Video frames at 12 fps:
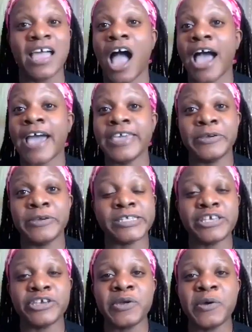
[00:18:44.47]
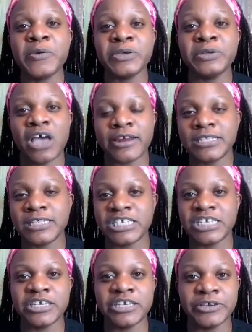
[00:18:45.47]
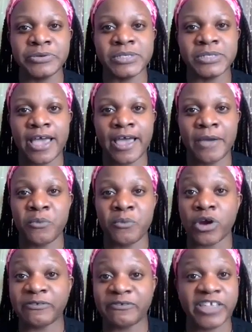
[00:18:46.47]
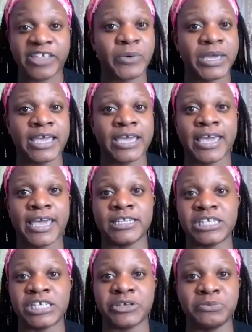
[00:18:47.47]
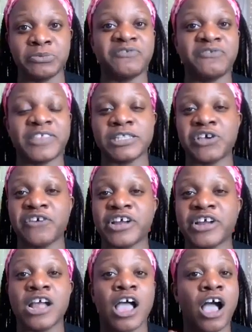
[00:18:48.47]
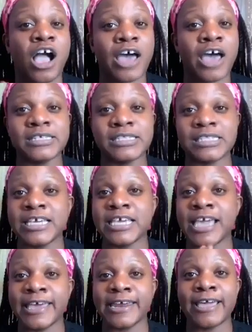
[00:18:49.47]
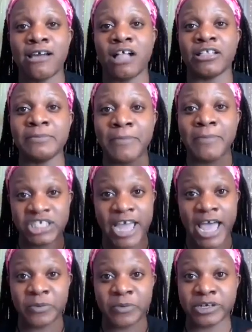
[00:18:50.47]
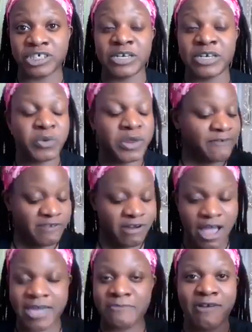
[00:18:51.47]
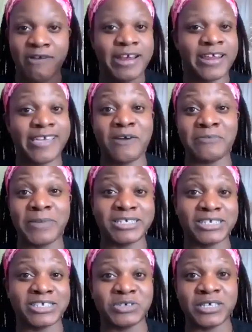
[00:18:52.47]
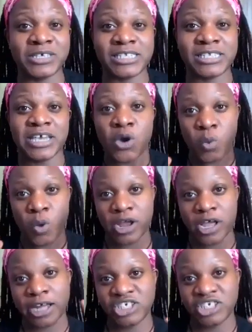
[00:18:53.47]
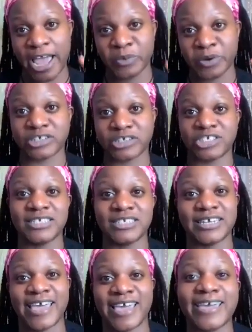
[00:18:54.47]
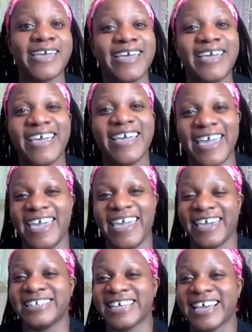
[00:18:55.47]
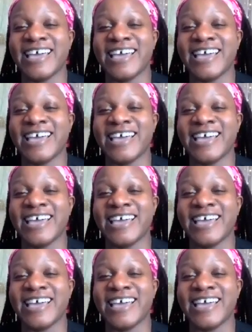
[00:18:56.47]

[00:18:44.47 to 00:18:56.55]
I use it. You know, you taught us to use Workflowy and to move things over. Honestly, and I call it my Chad worksheet whenever I am writing out my to-do list, work on Chad worksheet today. And